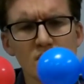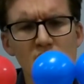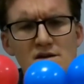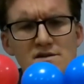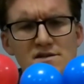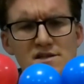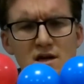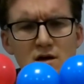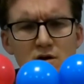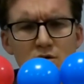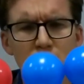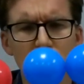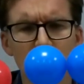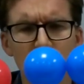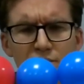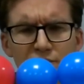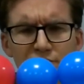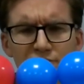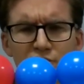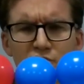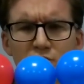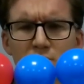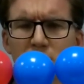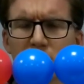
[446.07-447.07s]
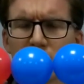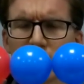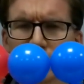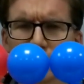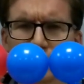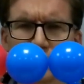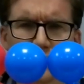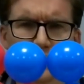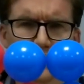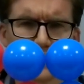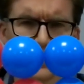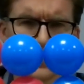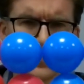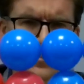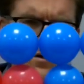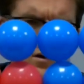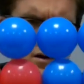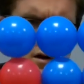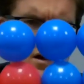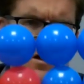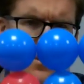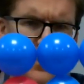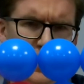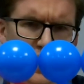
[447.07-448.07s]
So the formula for
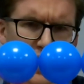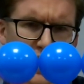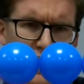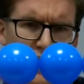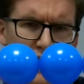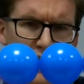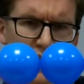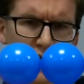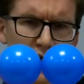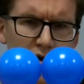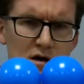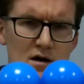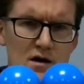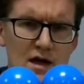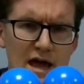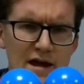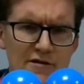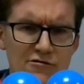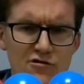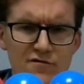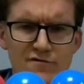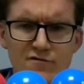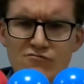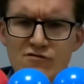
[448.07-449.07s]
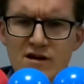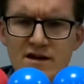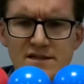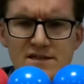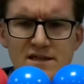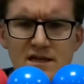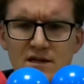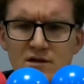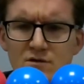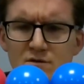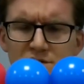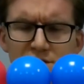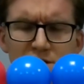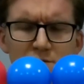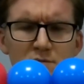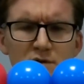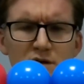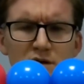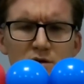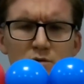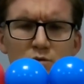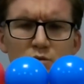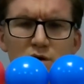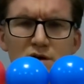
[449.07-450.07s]
area of a rectangle is
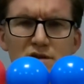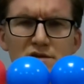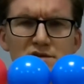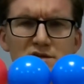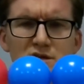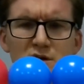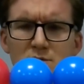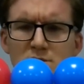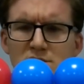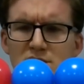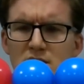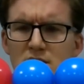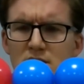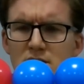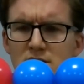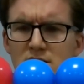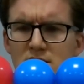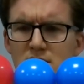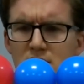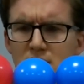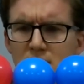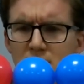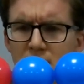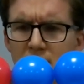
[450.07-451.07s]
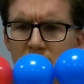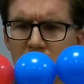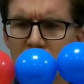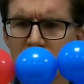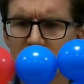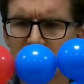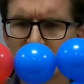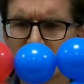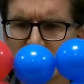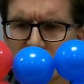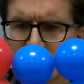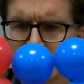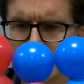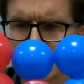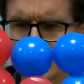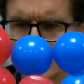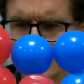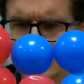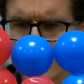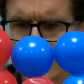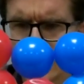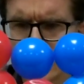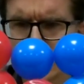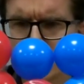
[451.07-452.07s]
simply width times height. It is the
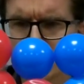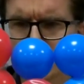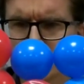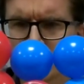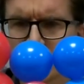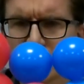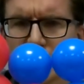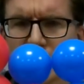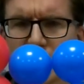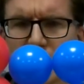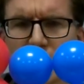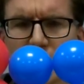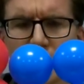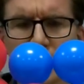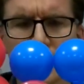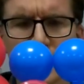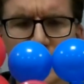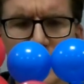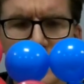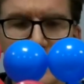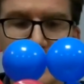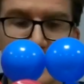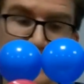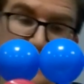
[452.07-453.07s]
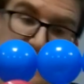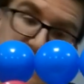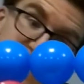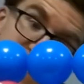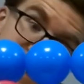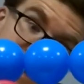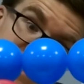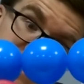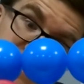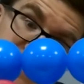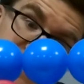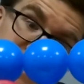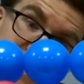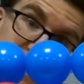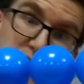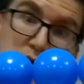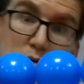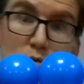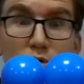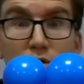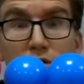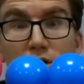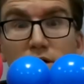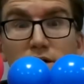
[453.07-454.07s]
day you're on high, and it's the next day
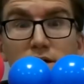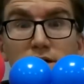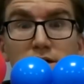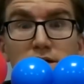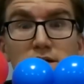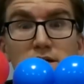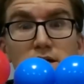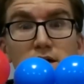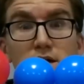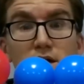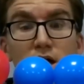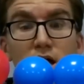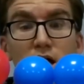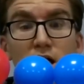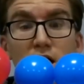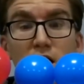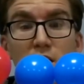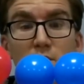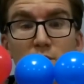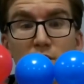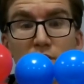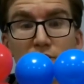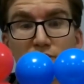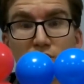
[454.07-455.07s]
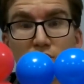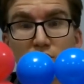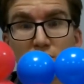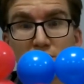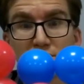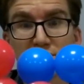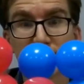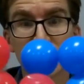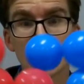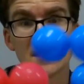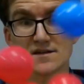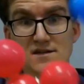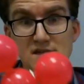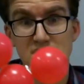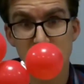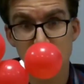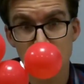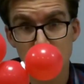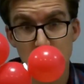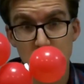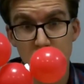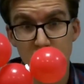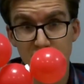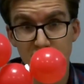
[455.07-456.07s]
wide. But of course, that's
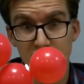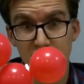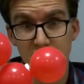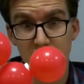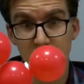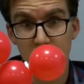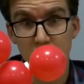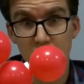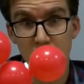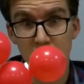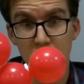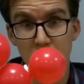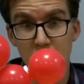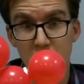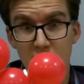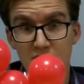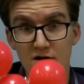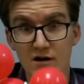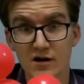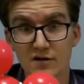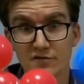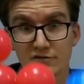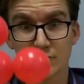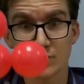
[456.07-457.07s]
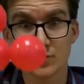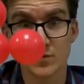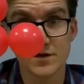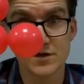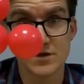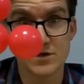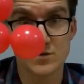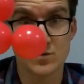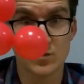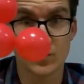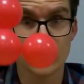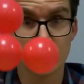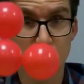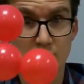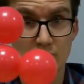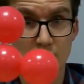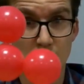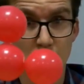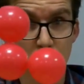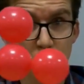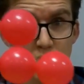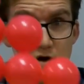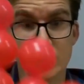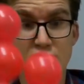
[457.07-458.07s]
2 of the number that we're after. We just want
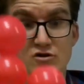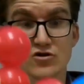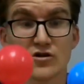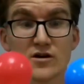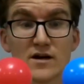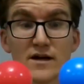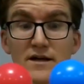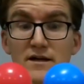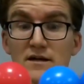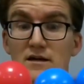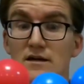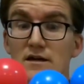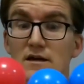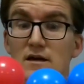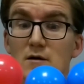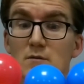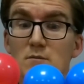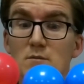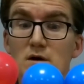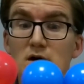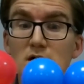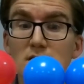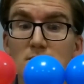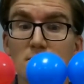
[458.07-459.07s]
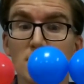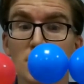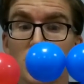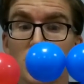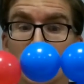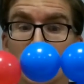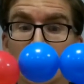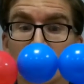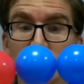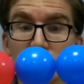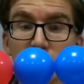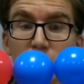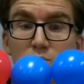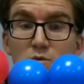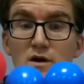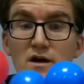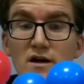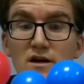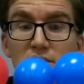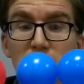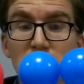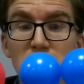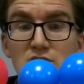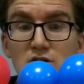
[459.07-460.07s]
1 triangular number. So we're
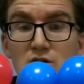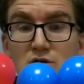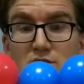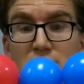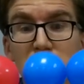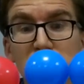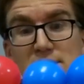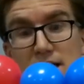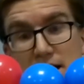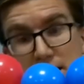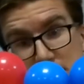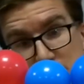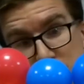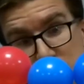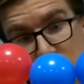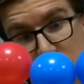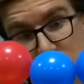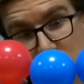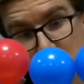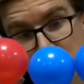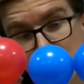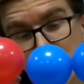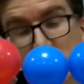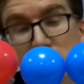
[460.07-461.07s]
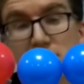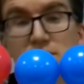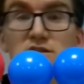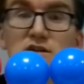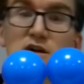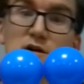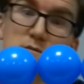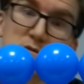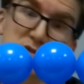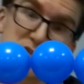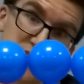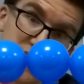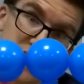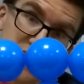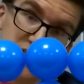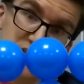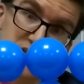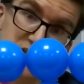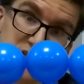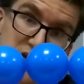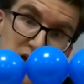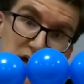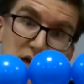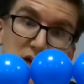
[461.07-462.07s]
going to do the day you're on times the
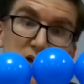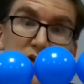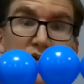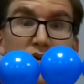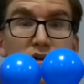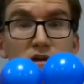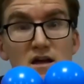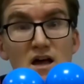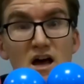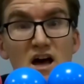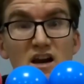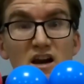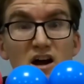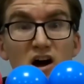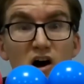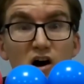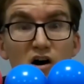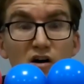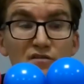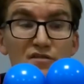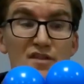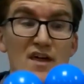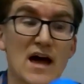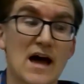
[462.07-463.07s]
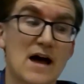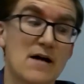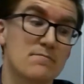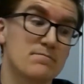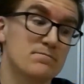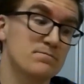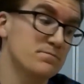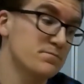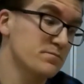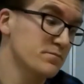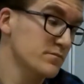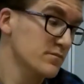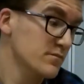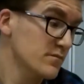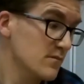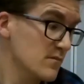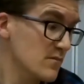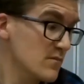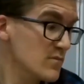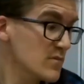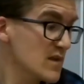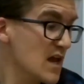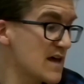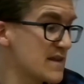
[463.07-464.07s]
next day and halve that.
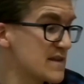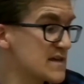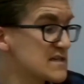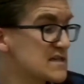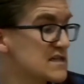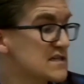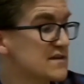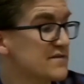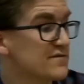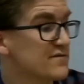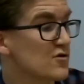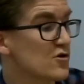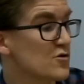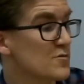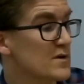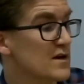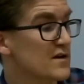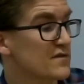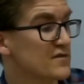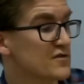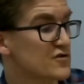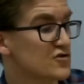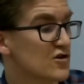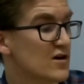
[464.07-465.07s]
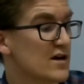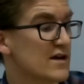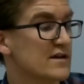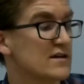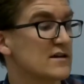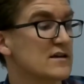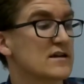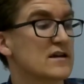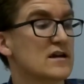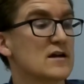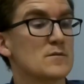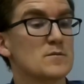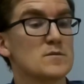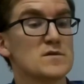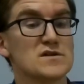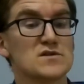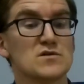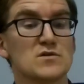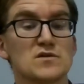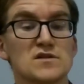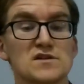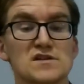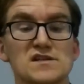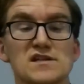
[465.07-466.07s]
And this is the formula for triangular numbers,
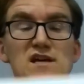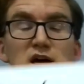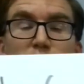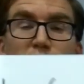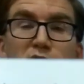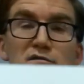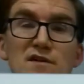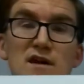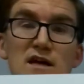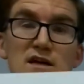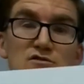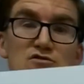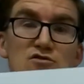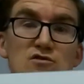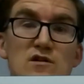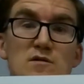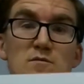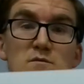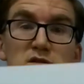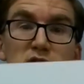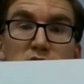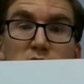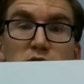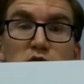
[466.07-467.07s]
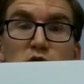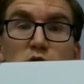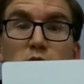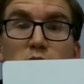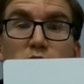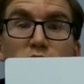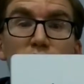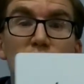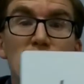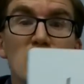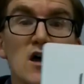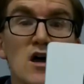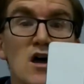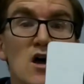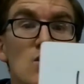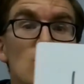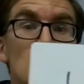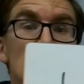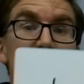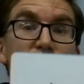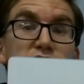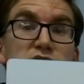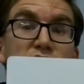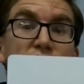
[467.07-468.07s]
or the sum of natural numbers up to a point,
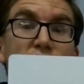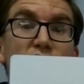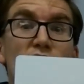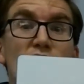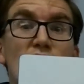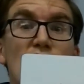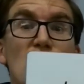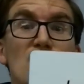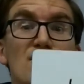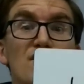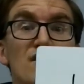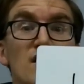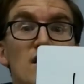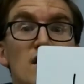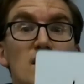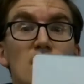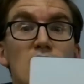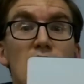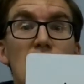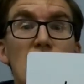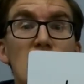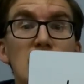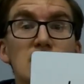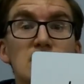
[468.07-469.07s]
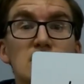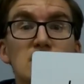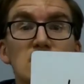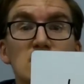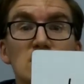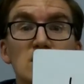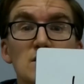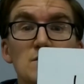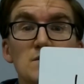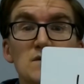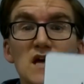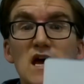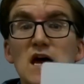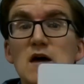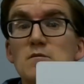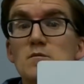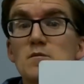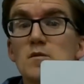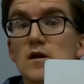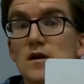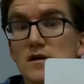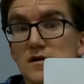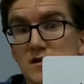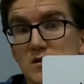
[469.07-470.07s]
which is a half n times
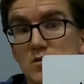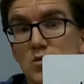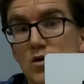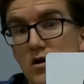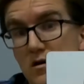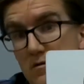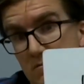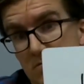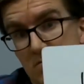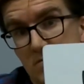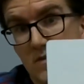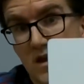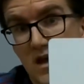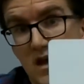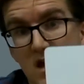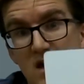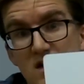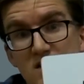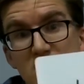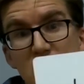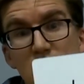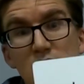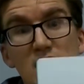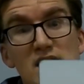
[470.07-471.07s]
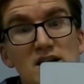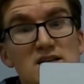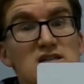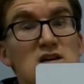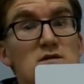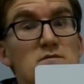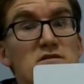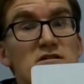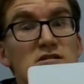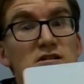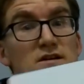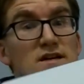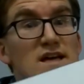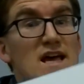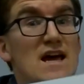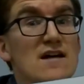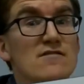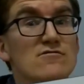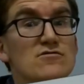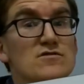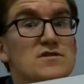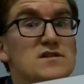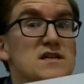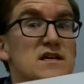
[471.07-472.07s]
n plus 1. So next time you're at
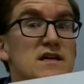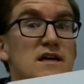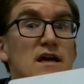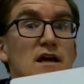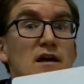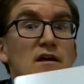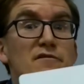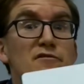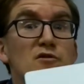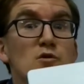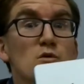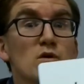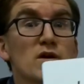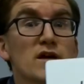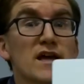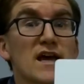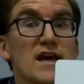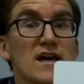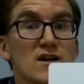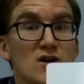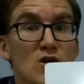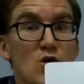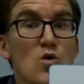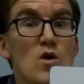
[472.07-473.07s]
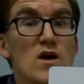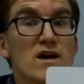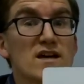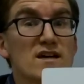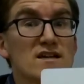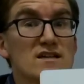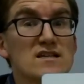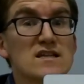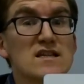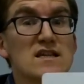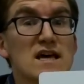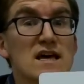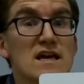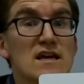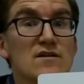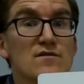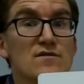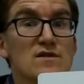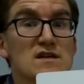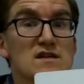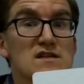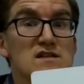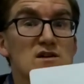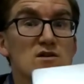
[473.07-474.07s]
carol singing, if you want to get quicker to the end
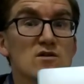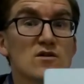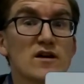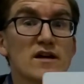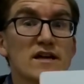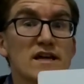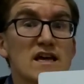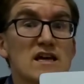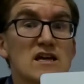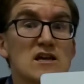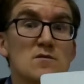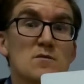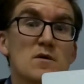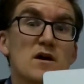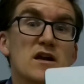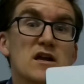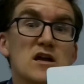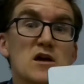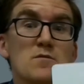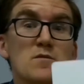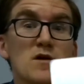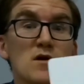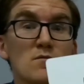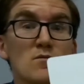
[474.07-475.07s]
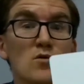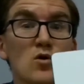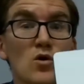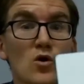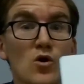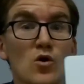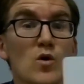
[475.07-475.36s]
of this song and get your money a bit more